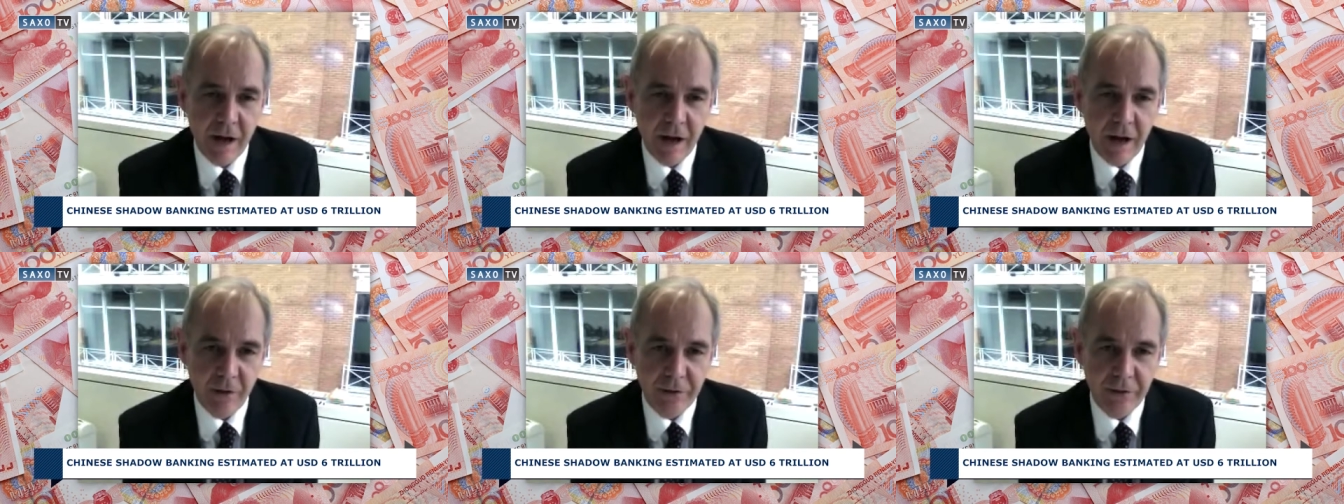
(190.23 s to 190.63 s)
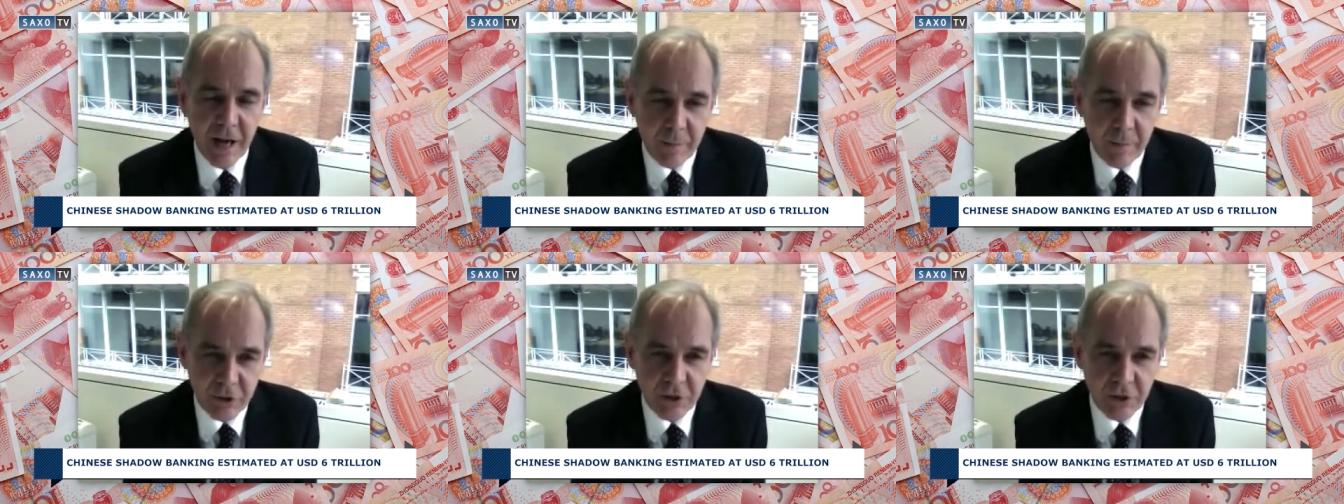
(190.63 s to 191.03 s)
On the
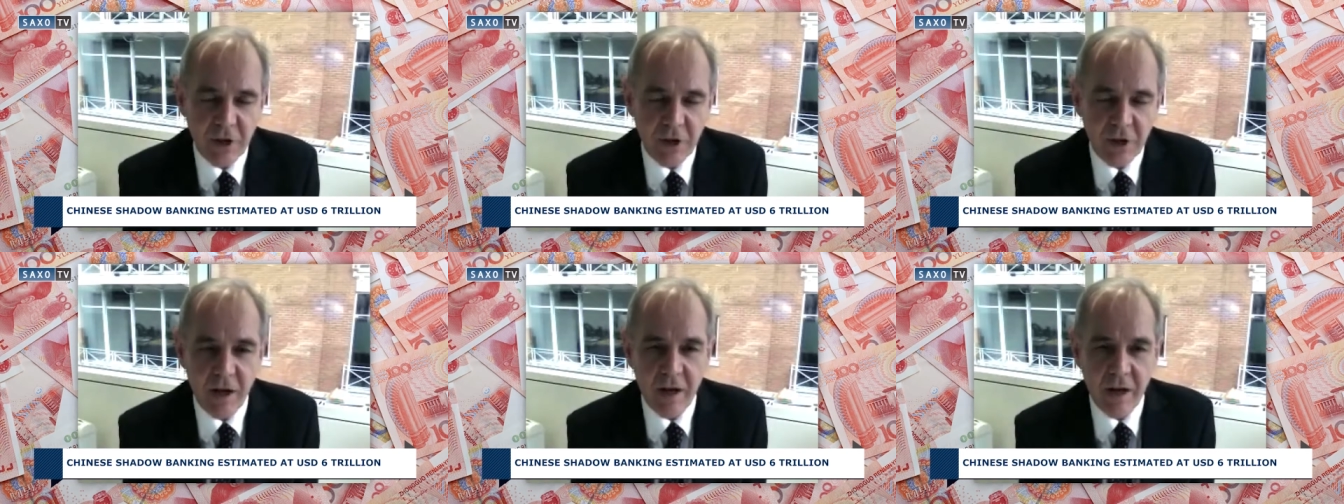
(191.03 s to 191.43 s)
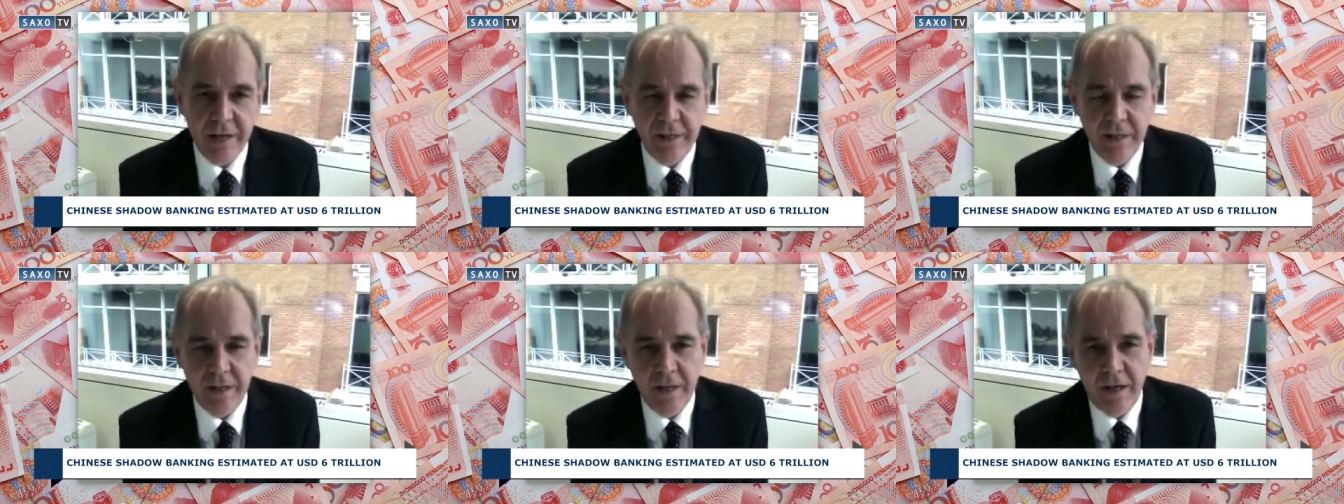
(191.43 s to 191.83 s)

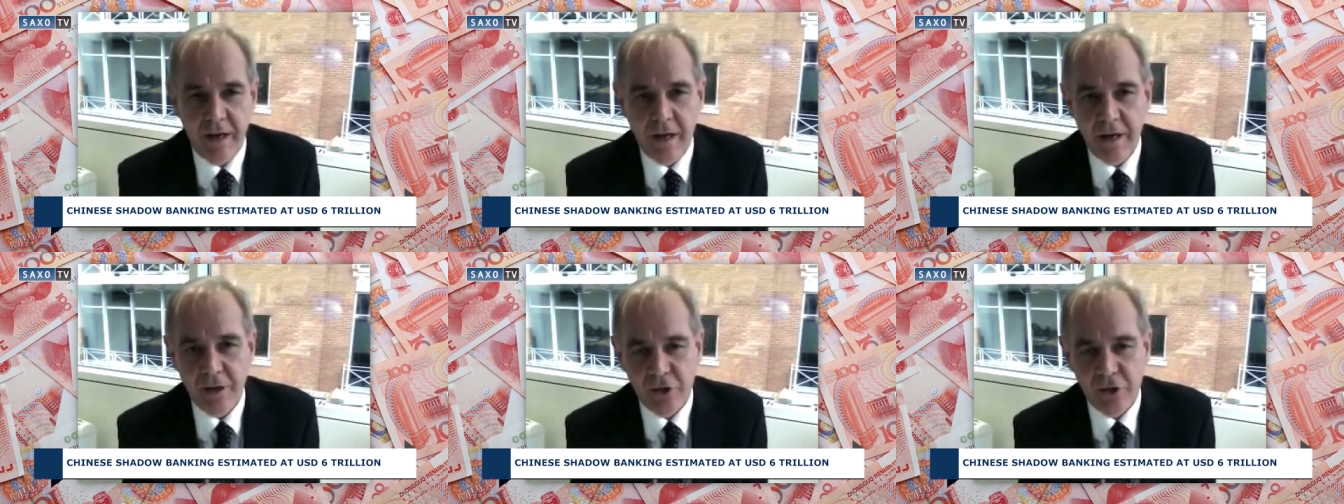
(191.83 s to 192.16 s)
upside, uh,